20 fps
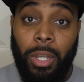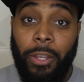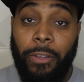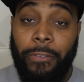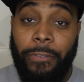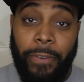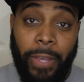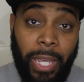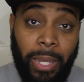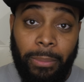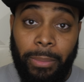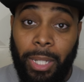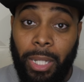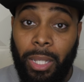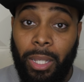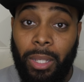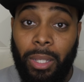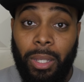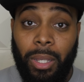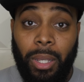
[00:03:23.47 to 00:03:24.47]

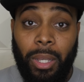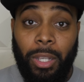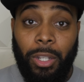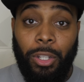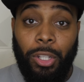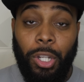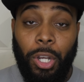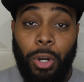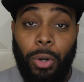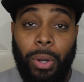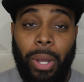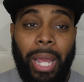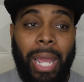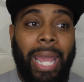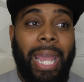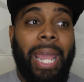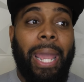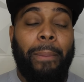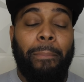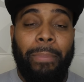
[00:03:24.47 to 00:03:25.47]
family, you know,
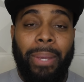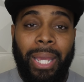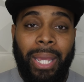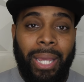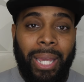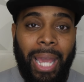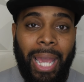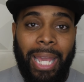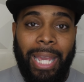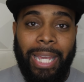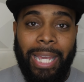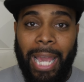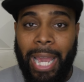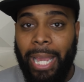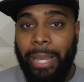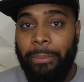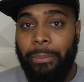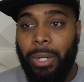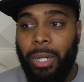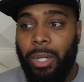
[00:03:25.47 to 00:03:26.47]
and being a
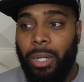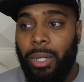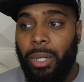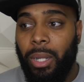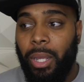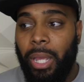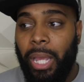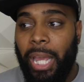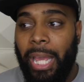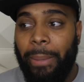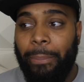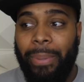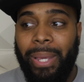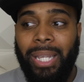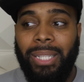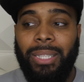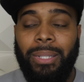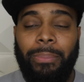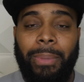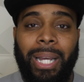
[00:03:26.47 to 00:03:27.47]
gamer and
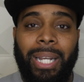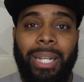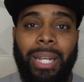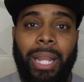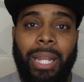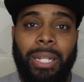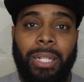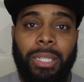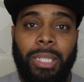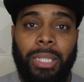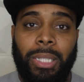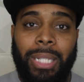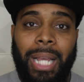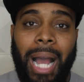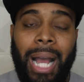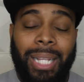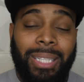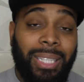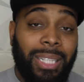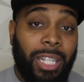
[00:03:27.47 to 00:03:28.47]
being somebody that is
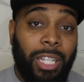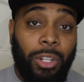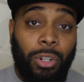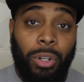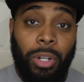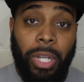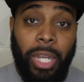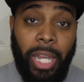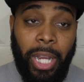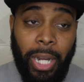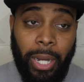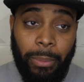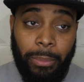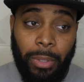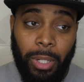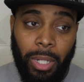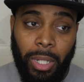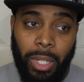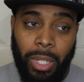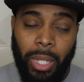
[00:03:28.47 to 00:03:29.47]
constantly on
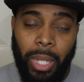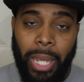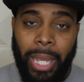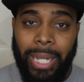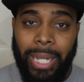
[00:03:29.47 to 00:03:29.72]
camera